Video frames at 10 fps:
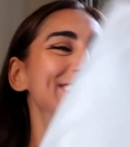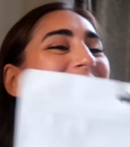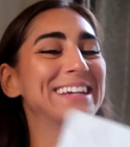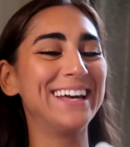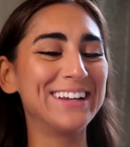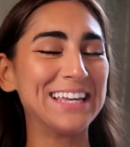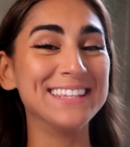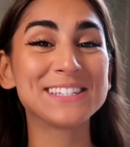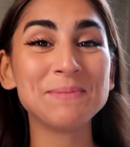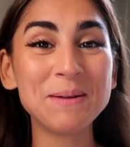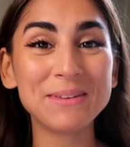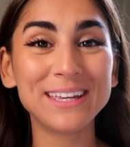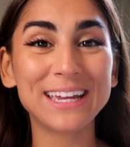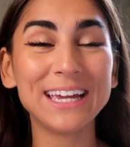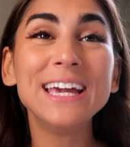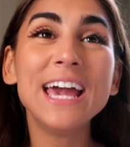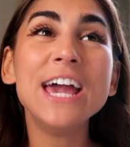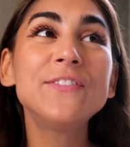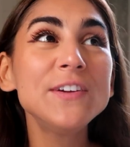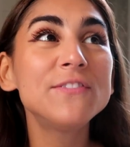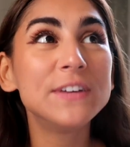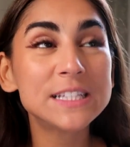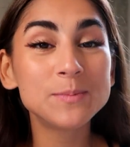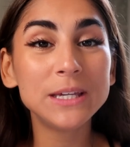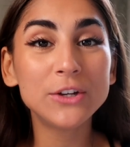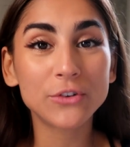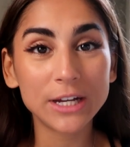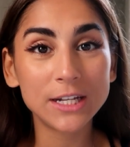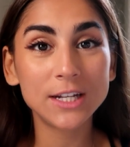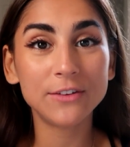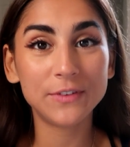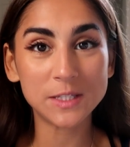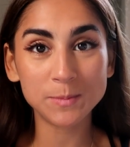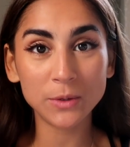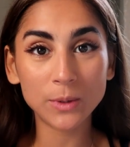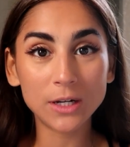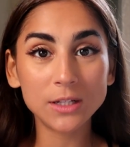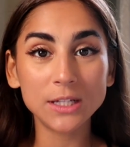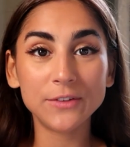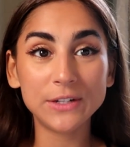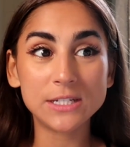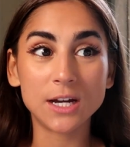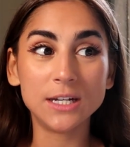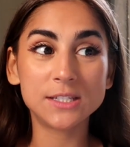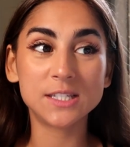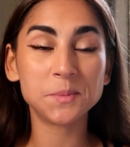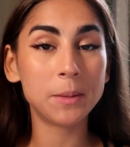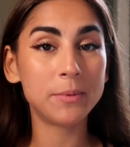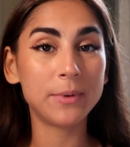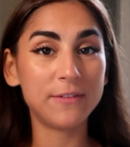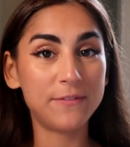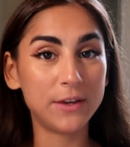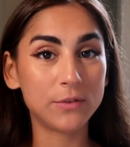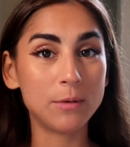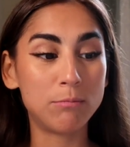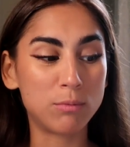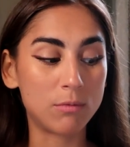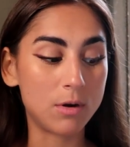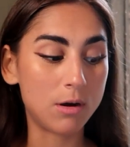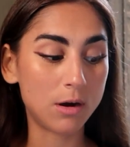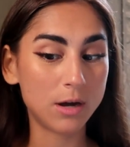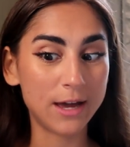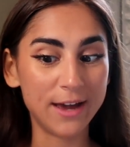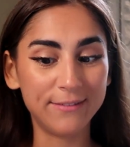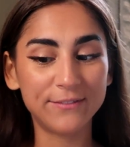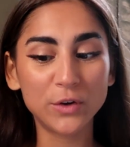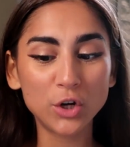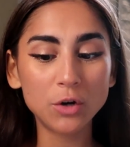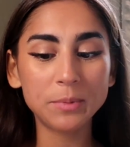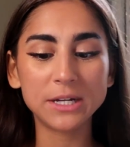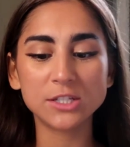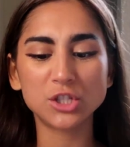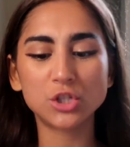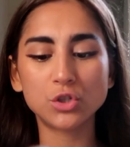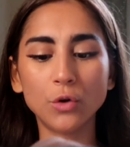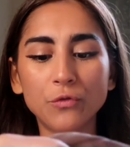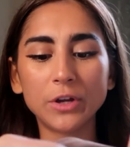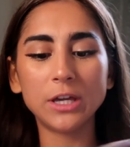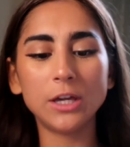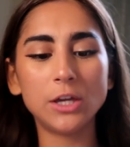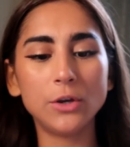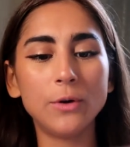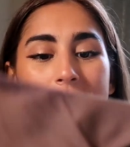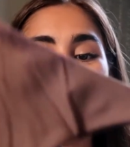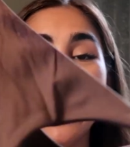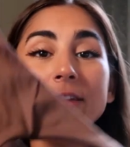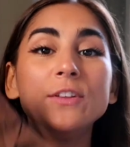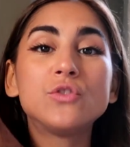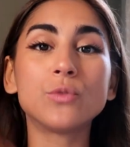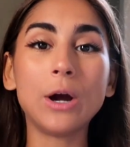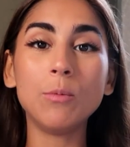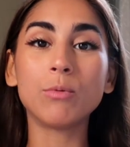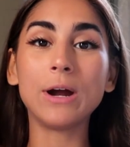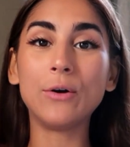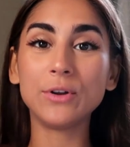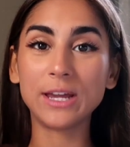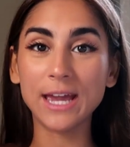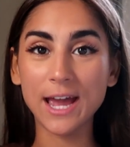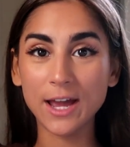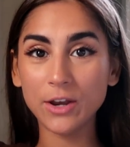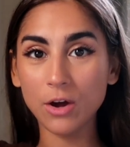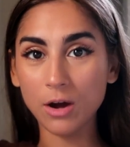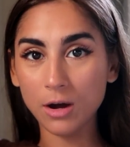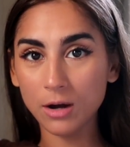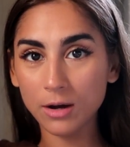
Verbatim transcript: oh my god okay this might be like if it fits me granted it fits me well if it does this might be my favorite bra ever because it's so freaking cute and the drought brown again oh,